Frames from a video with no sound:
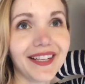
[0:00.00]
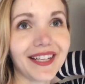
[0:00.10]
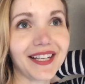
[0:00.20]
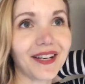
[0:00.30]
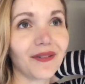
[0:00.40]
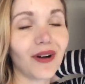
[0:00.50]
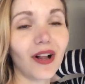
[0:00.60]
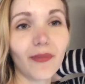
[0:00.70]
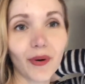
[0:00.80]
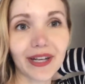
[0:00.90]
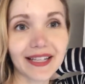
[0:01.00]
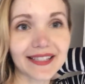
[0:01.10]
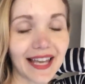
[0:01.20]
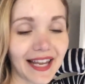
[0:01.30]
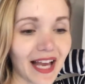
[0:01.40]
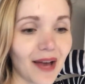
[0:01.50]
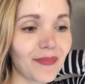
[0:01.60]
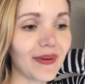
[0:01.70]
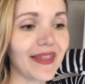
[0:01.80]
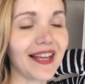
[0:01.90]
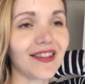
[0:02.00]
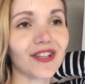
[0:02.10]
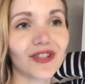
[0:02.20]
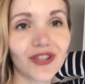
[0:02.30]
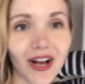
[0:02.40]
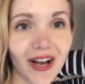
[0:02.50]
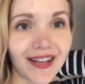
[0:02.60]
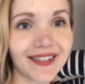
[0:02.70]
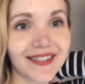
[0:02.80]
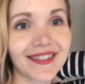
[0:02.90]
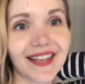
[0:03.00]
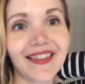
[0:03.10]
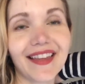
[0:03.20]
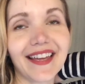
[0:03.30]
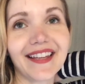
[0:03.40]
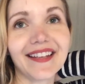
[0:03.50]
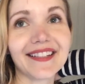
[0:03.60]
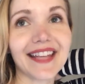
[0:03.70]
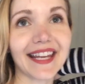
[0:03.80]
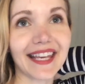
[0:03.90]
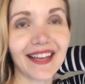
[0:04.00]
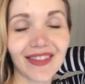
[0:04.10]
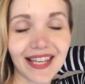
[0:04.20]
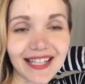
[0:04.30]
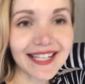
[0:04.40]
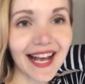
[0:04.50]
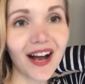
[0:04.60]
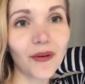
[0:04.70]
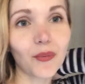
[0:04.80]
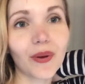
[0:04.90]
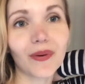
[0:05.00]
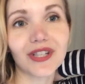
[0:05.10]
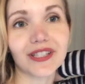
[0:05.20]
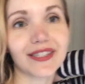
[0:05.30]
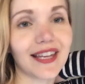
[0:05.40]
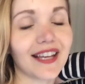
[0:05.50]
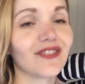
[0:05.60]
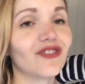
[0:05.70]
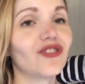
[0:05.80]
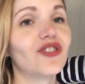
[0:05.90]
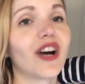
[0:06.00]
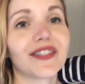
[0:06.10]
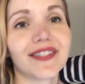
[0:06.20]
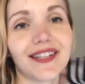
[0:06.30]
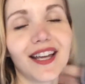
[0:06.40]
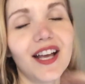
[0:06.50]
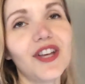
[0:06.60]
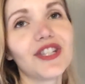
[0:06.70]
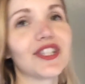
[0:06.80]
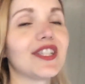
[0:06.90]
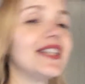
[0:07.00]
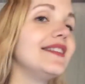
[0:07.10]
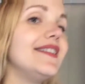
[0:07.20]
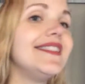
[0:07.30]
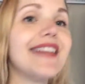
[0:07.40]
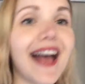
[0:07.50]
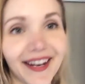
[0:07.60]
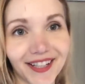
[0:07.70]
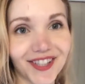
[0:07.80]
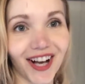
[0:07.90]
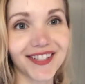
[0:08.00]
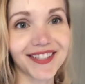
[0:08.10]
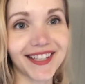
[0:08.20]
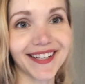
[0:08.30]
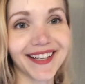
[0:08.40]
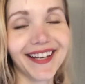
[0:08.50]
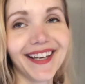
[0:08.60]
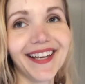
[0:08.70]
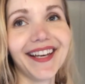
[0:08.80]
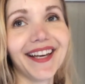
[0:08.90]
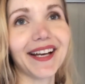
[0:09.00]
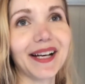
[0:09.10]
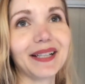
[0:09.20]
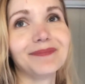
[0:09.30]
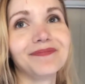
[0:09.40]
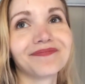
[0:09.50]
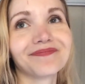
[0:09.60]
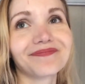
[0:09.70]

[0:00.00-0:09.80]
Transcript: you know, all morning setting up and then the shots and then taking everything down, we were just exhausted, just dead exhausted. And